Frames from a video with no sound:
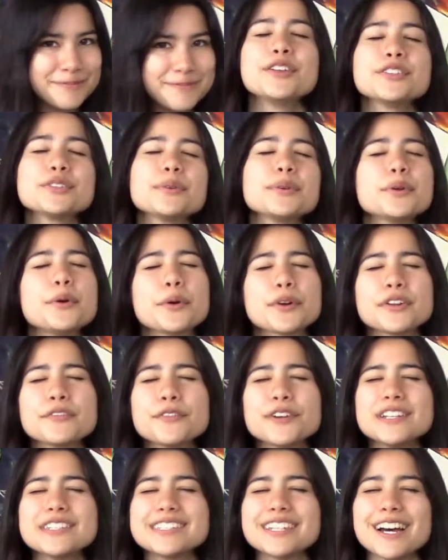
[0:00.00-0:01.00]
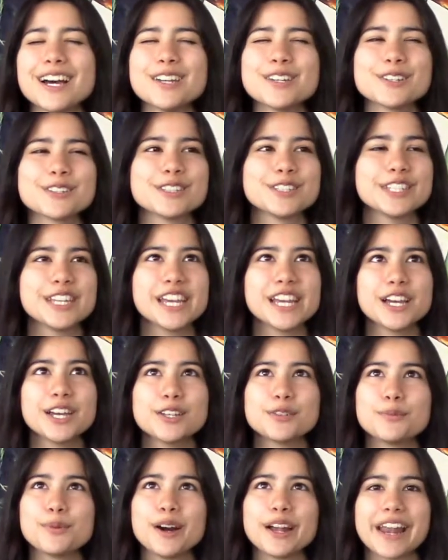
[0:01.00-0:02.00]
So in order for us to
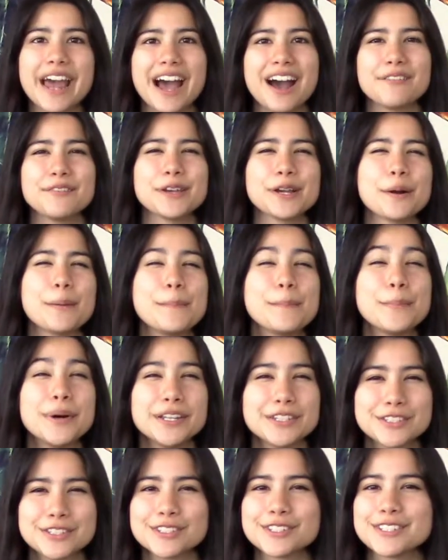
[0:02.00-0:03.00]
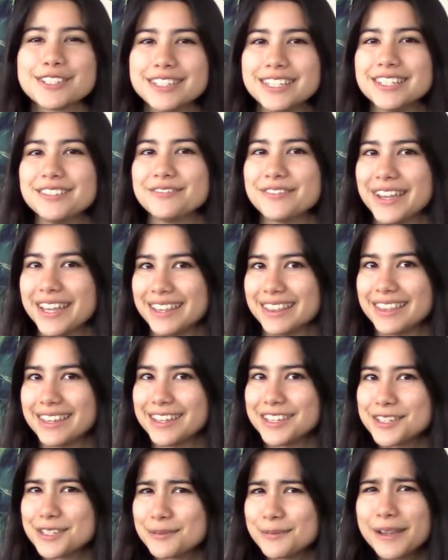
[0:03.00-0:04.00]
understand what having a mustard seed faith
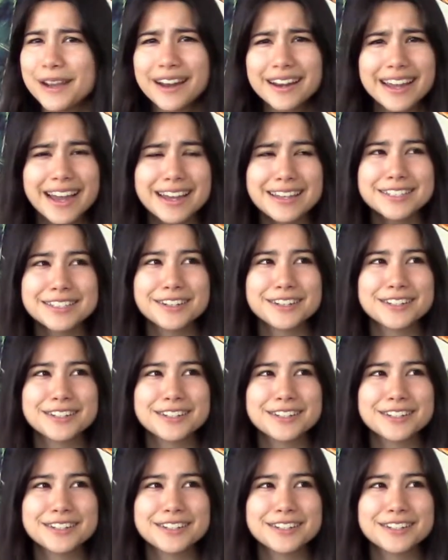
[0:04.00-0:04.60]
is, we got to ask